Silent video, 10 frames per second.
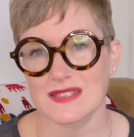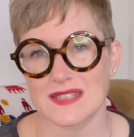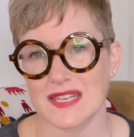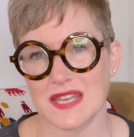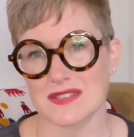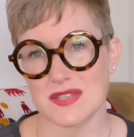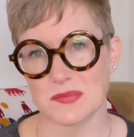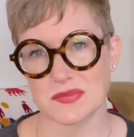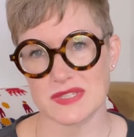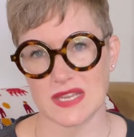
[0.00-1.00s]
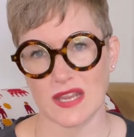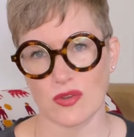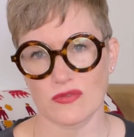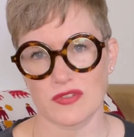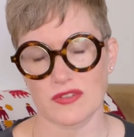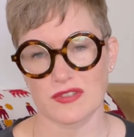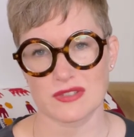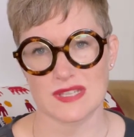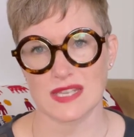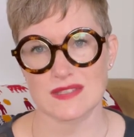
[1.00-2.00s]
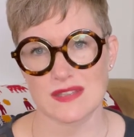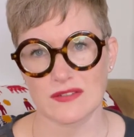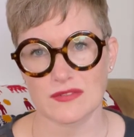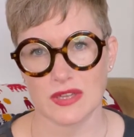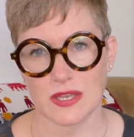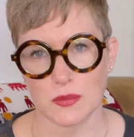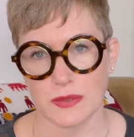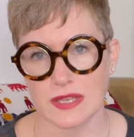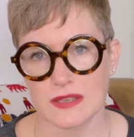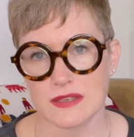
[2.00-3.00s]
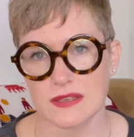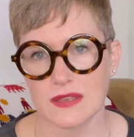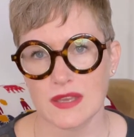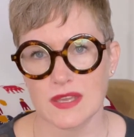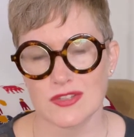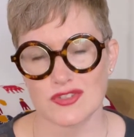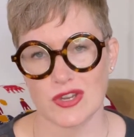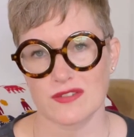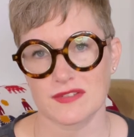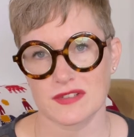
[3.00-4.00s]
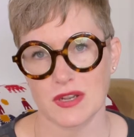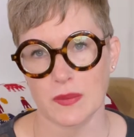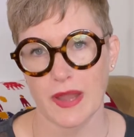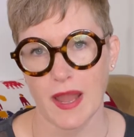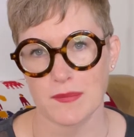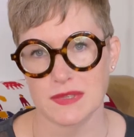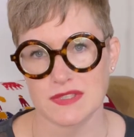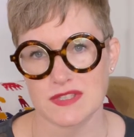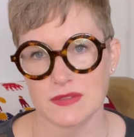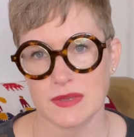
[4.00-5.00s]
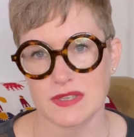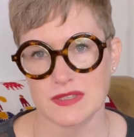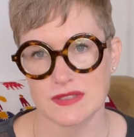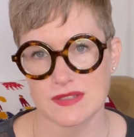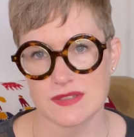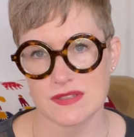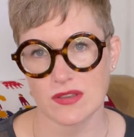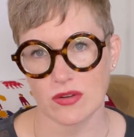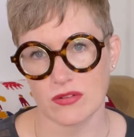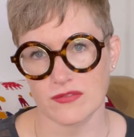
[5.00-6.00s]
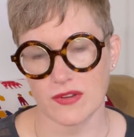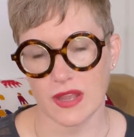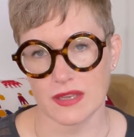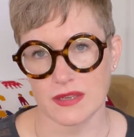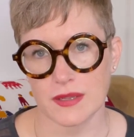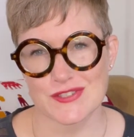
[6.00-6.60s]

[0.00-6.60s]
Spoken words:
He ends up staying over. It feels like he's there for like a week trying to figure out what happened to his girlfriend.